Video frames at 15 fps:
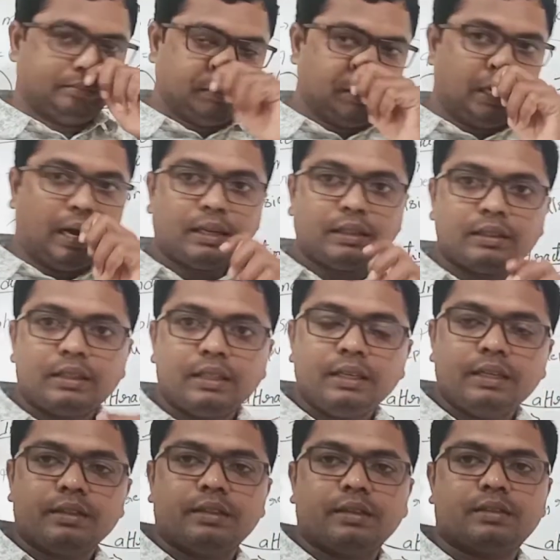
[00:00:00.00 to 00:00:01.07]
Earthing in
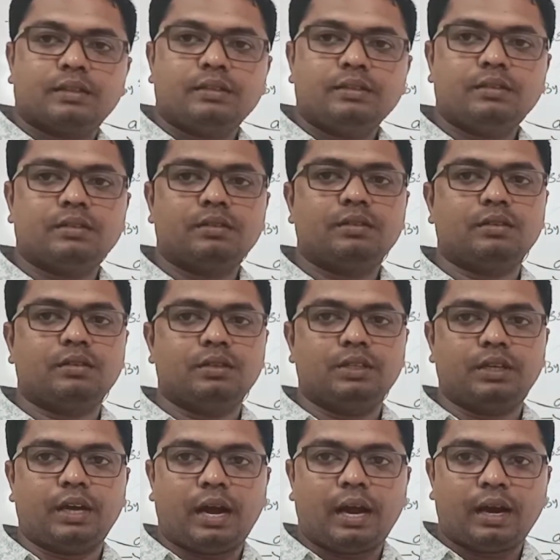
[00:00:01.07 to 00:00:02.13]
the sense,
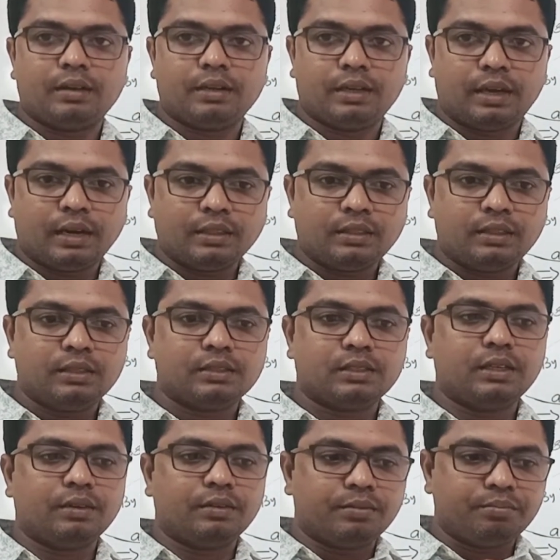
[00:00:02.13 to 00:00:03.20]
earth is
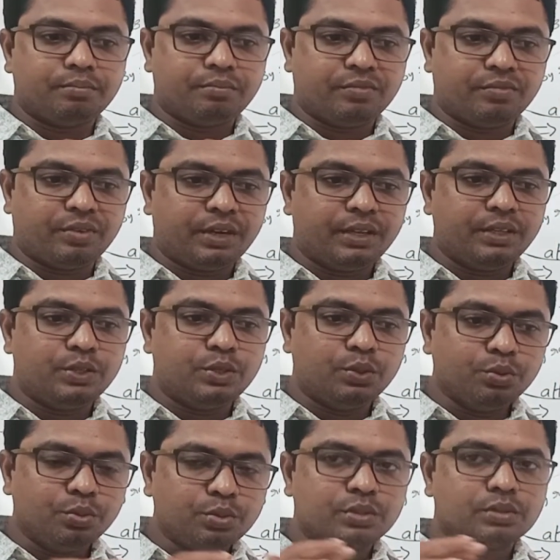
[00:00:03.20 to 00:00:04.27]
a very
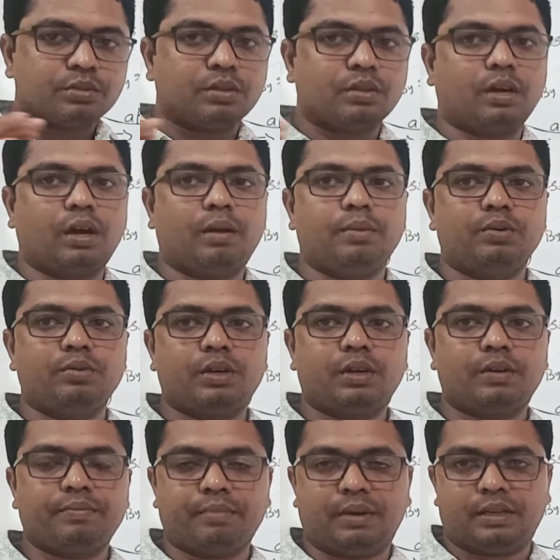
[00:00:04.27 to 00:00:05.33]
huge amount of
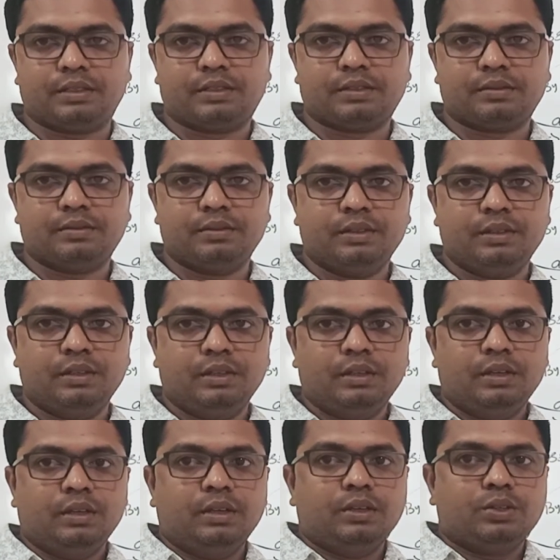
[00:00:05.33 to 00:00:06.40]
mass.
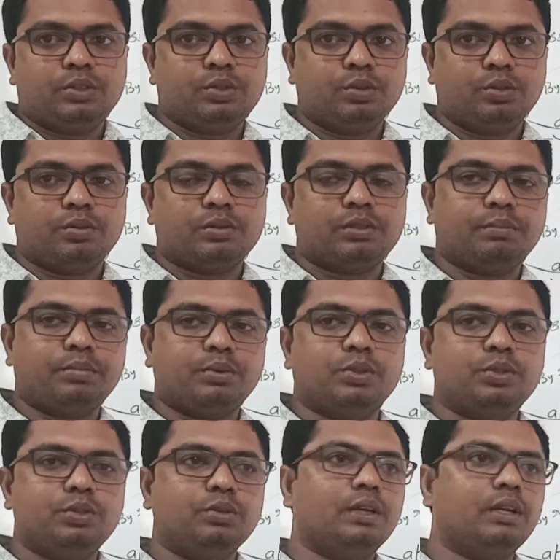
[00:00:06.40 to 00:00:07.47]
So suppose
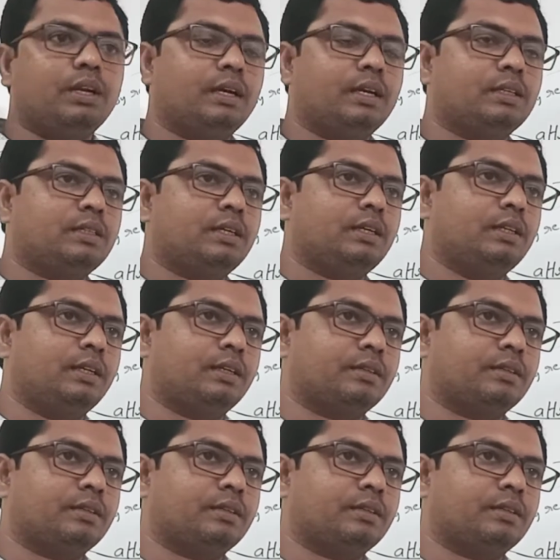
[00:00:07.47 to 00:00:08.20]
you can understand that